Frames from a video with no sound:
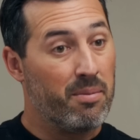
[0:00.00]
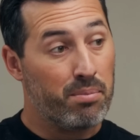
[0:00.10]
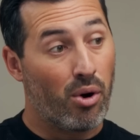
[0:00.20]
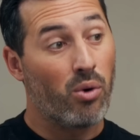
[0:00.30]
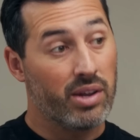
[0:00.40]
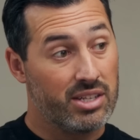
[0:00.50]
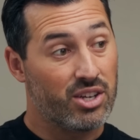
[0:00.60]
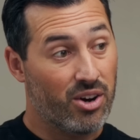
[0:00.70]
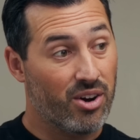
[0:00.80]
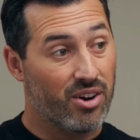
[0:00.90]

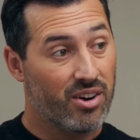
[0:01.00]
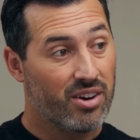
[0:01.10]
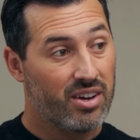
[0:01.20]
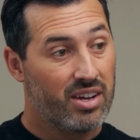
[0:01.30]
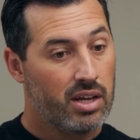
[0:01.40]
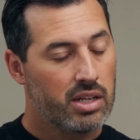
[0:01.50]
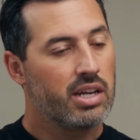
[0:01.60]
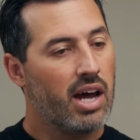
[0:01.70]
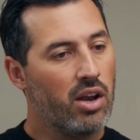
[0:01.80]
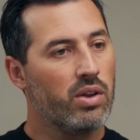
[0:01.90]
emboldens her
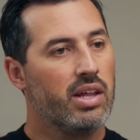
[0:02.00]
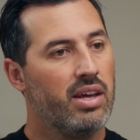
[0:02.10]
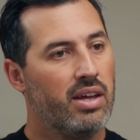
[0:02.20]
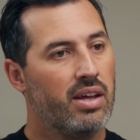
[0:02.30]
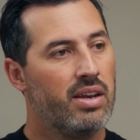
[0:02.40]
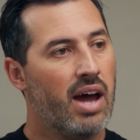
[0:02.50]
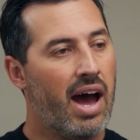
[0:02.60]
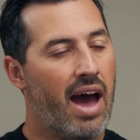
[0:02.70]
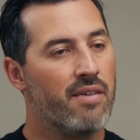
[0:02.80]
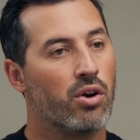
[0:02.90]
to not only
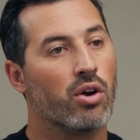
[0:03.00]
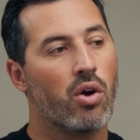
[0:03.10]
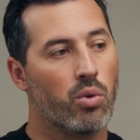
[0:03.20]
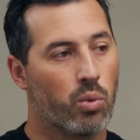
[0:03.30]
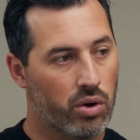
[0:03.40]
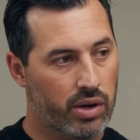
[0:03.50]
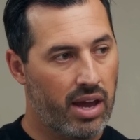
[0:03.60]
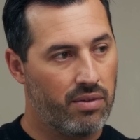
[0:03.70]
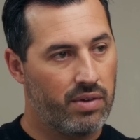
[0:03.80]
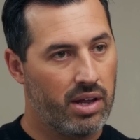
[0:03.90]
not have her own world
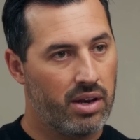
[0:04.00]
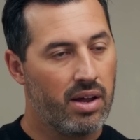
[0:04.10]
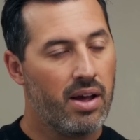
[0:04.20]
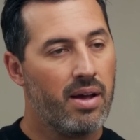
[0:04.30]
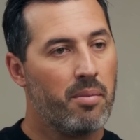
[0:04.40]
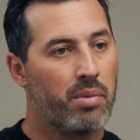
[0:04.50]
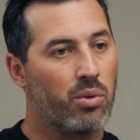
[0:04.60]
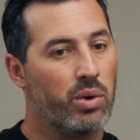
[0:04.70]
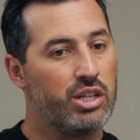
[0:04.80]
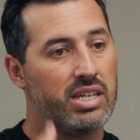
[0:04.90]
caved in,
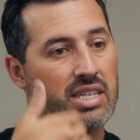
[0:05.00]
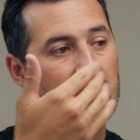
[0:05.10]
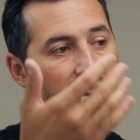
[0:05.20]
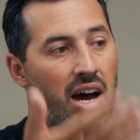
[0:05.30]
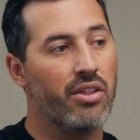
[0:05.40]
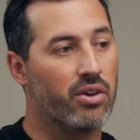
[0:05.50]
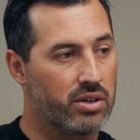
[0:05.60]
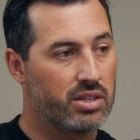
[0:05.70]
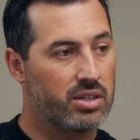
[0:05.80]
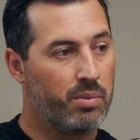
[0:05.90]
But when she sees
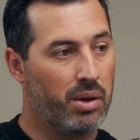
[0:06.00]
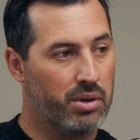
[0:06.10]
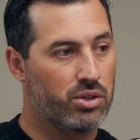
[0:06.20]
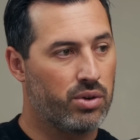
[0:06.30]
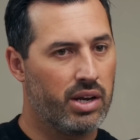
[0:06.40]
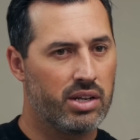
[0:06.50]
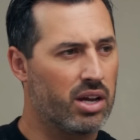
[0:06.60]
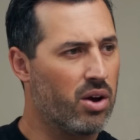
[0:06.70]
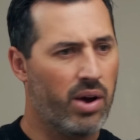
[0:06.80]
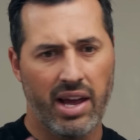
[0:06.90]
others being mistreated,
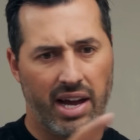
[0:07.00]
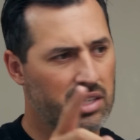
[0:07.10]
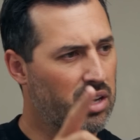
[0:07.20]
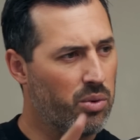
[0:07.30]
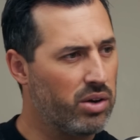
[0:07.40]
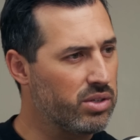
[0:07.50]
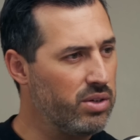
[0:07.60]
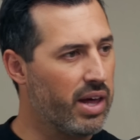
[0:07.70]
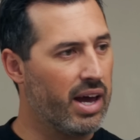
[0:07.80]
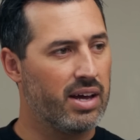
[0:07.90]
to go, hey guys, no, we don't
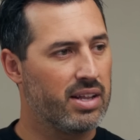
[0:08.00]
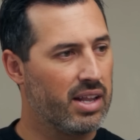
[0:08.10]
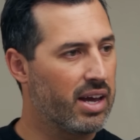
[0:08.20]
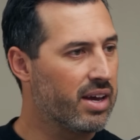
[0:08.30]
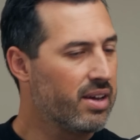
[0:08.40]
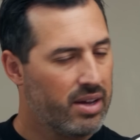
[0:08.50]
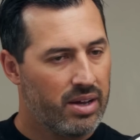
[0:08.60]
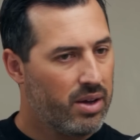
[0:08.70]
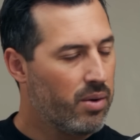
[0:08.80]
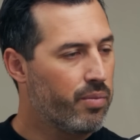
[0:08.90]
do that. Like
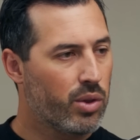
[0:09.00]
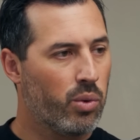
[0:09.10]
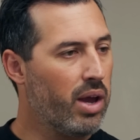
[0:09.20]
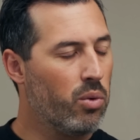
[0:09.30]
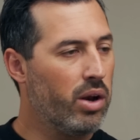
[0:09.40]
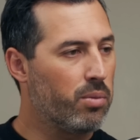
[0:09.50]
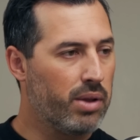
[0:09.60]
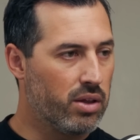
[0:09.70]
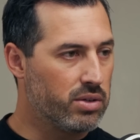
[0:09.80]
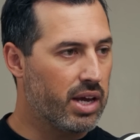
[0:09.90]
we don't
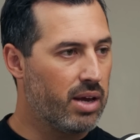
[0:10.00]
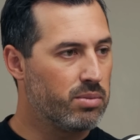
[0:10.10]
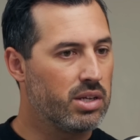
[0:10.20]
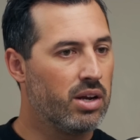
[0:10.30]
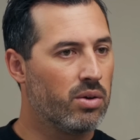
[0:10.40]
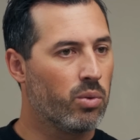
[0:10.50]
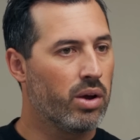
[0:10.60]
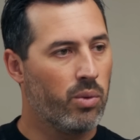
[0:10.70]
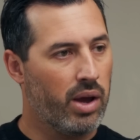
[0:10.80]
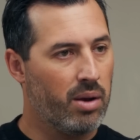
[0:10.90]
play those games, you know,
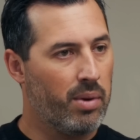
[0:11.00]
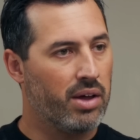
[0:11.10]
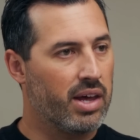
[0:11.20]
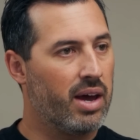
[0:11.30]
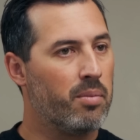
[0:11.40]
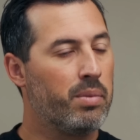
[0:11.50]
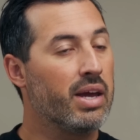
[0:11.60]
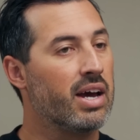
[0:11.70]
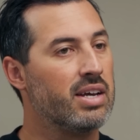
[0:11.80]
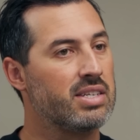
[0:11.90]
we ain't about that,
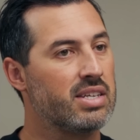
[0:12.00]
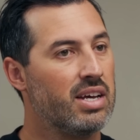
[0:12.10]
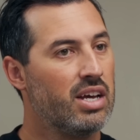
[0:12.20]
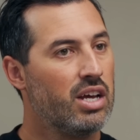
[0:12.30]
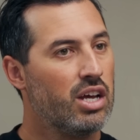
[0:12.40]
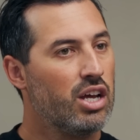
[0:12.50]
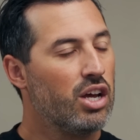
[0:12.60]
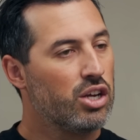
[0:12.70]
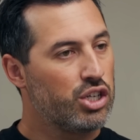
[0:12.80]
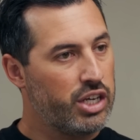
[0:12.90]
because
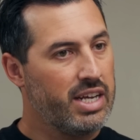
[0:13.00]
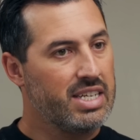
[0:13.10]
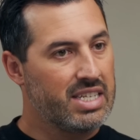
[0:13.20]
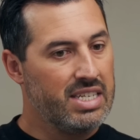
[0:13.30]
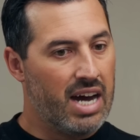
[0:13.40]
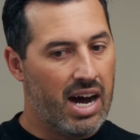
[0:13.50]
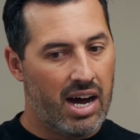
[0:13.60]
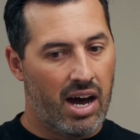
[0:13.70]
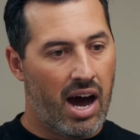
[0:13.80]
she's not